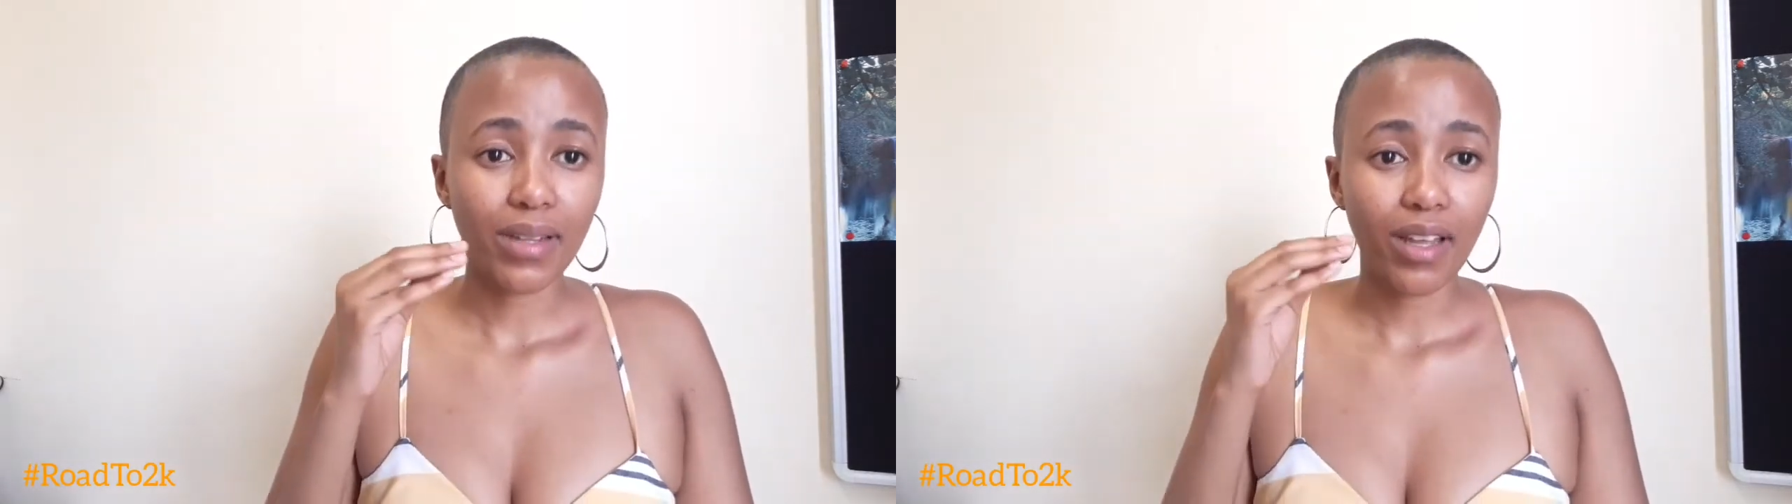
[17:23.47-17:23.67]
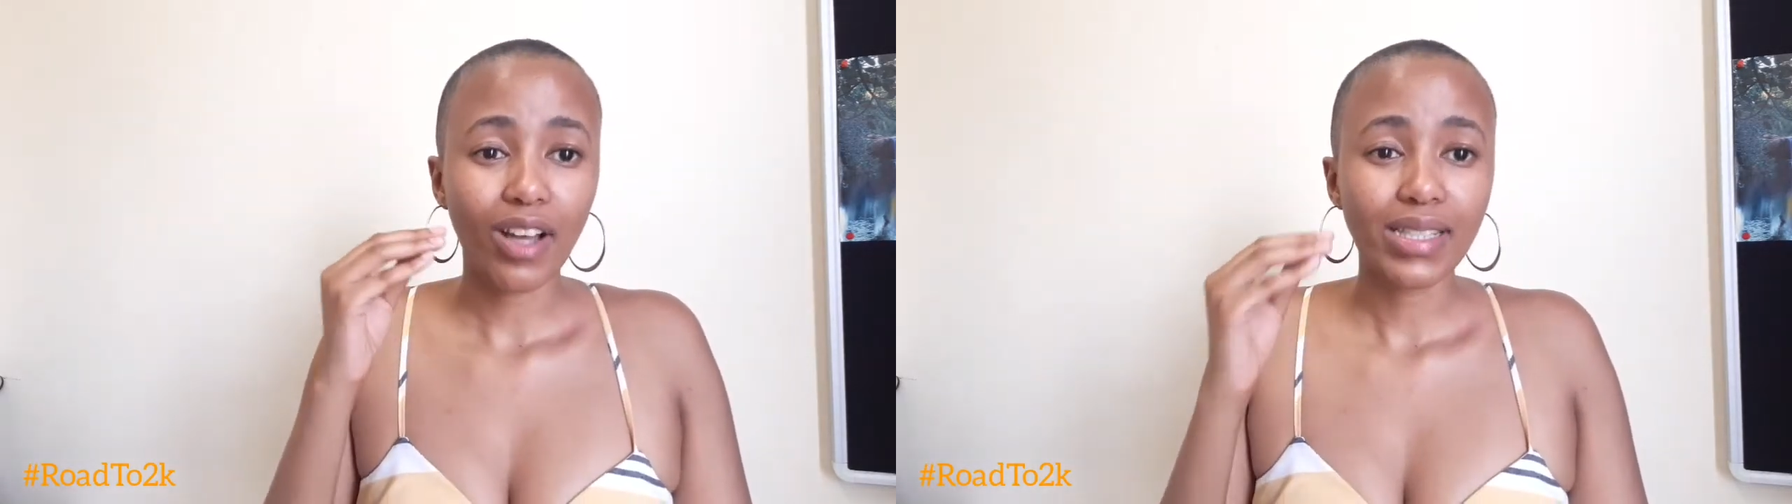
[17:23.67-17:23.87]

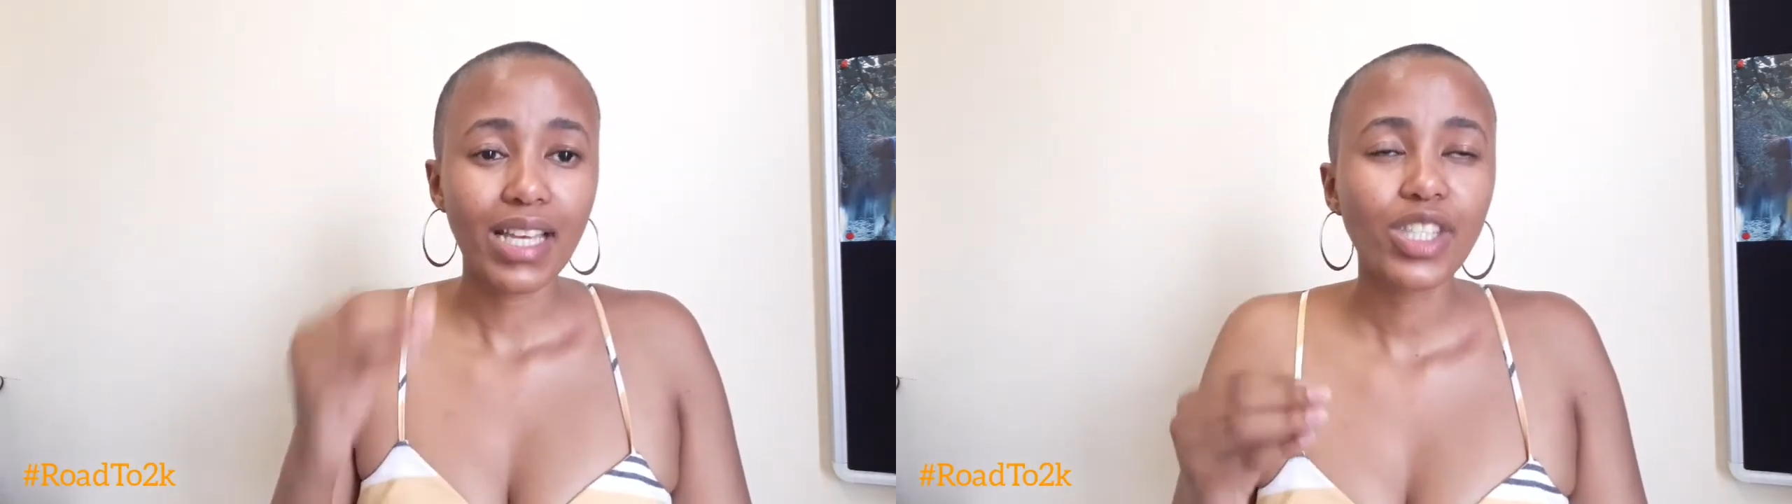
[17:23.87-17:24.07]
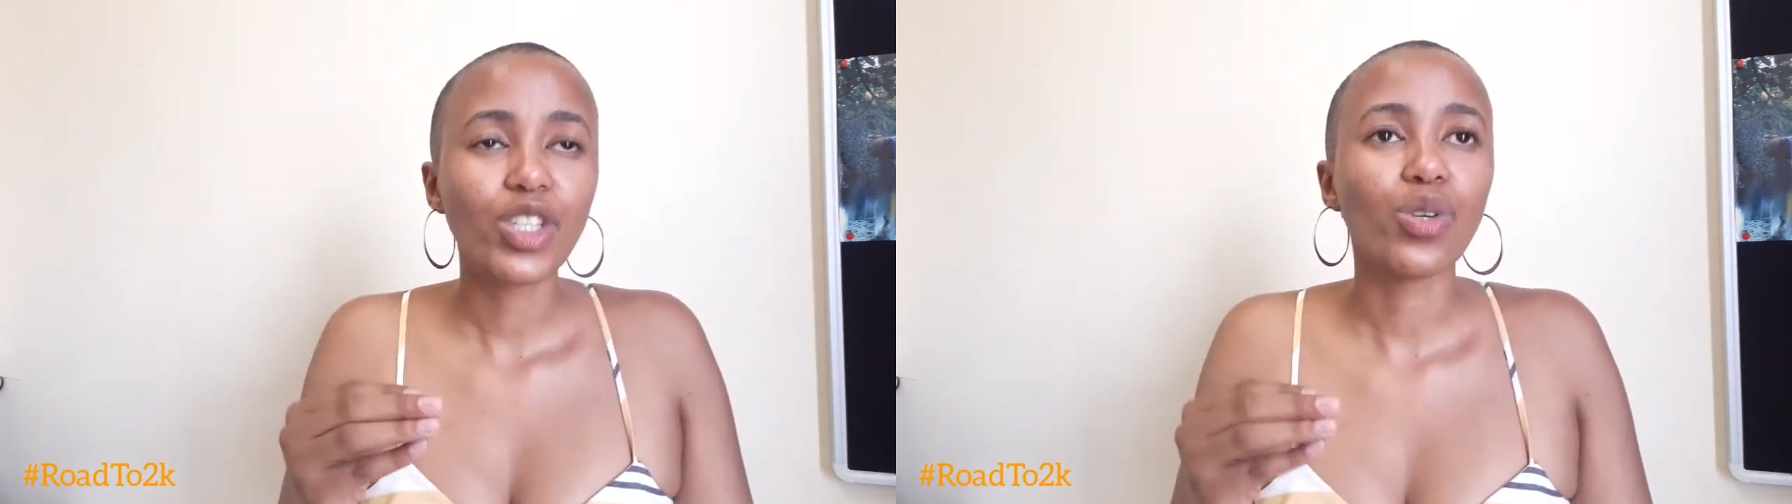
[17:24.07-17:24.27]
are
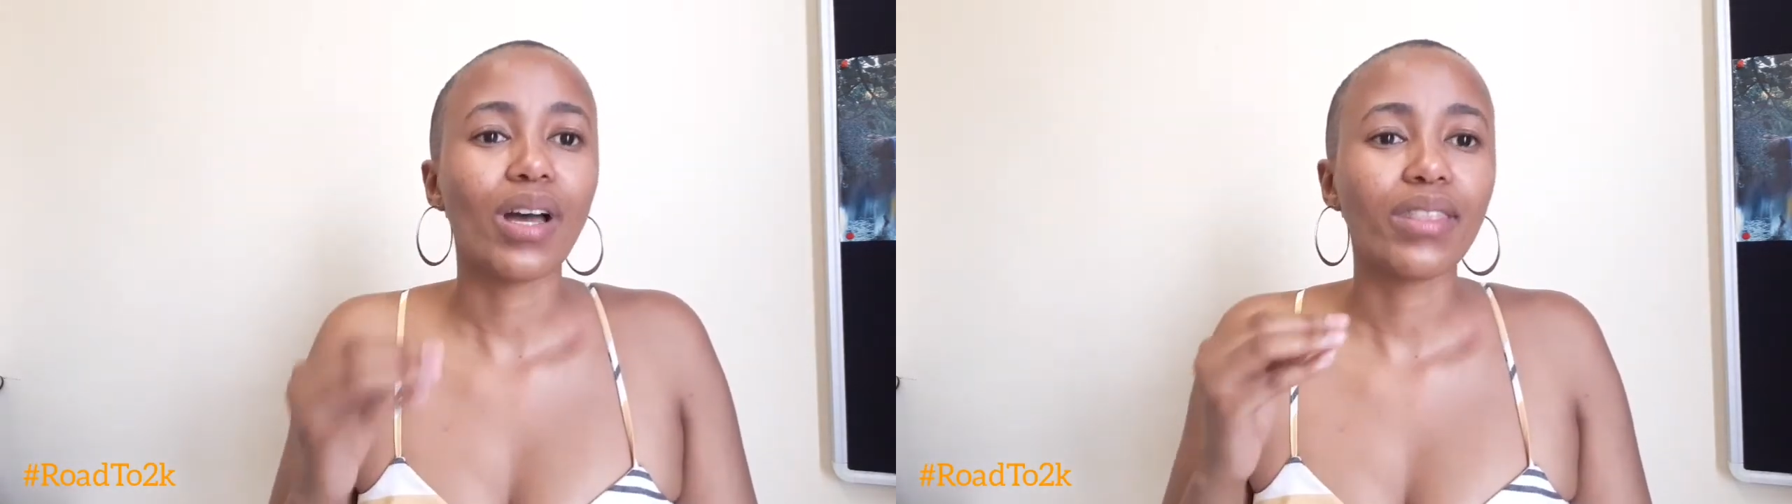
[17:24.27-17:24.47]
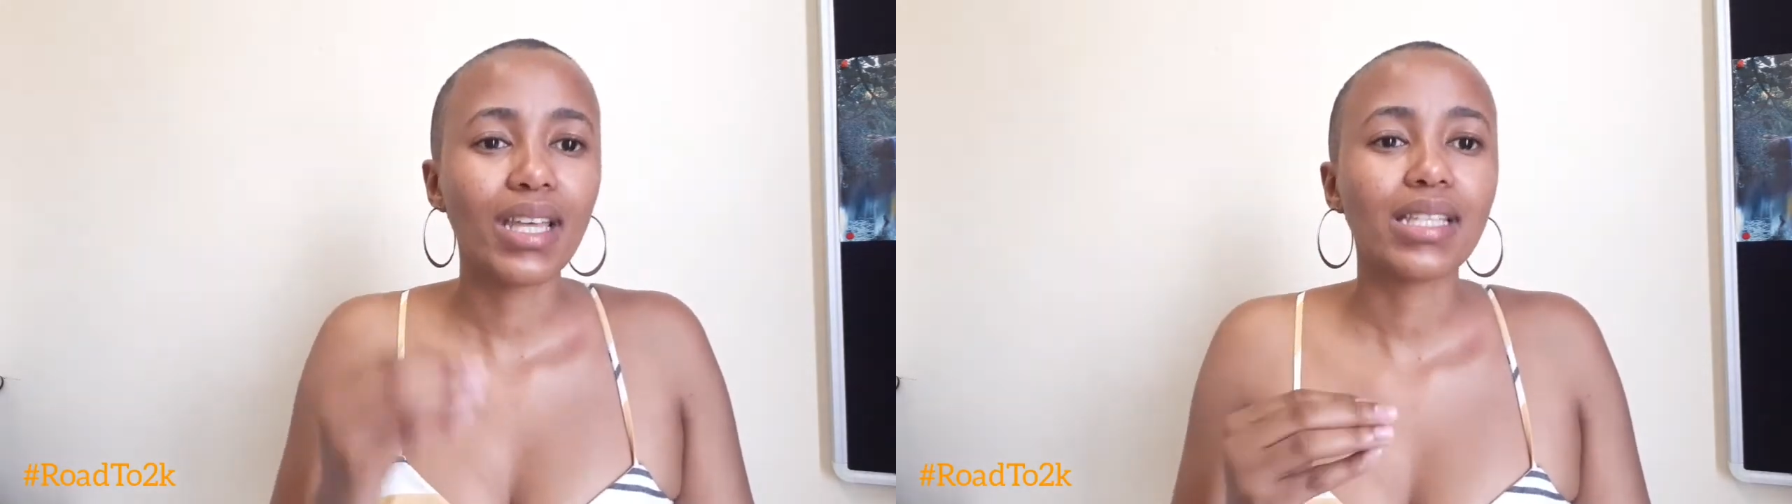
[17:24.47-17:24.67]
testing you are
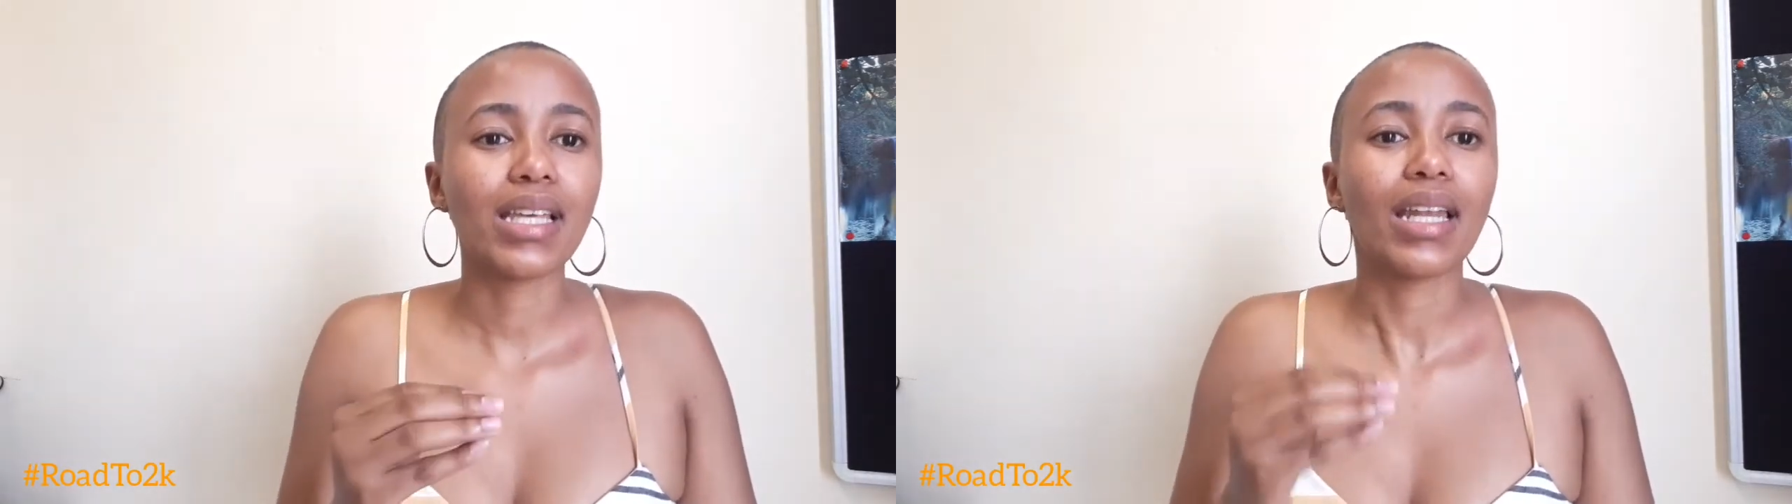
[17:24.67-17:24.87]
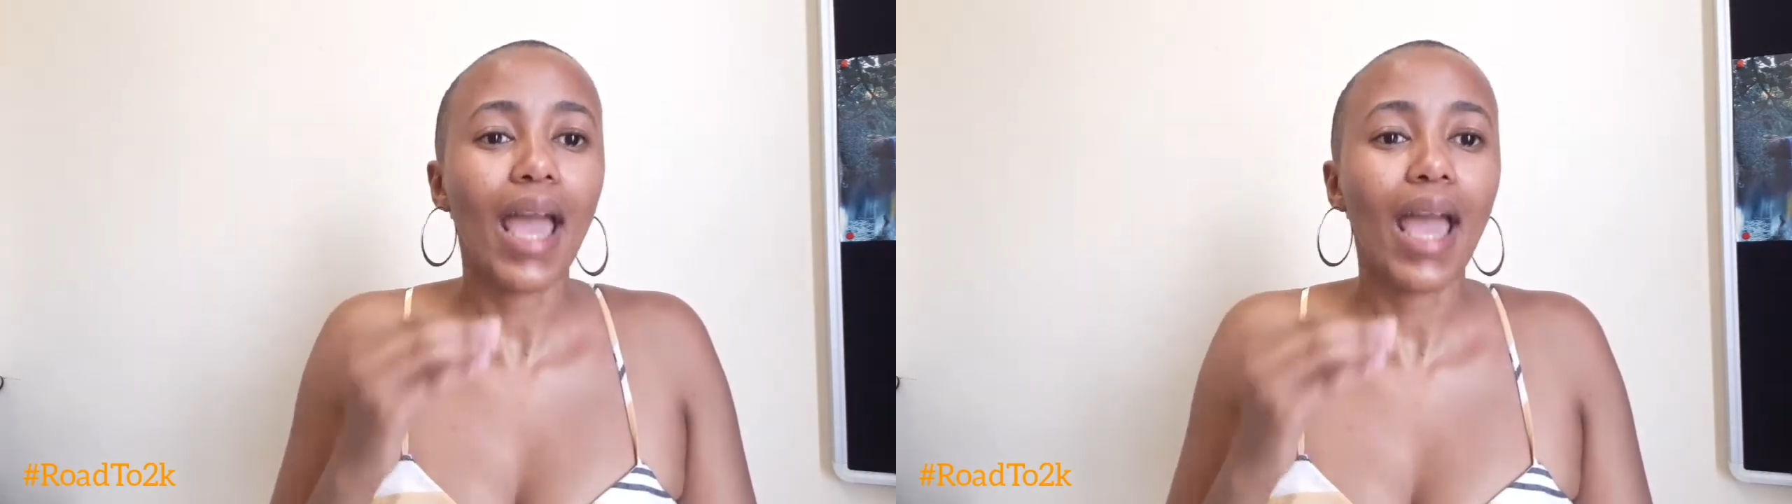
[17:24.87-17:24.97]
things that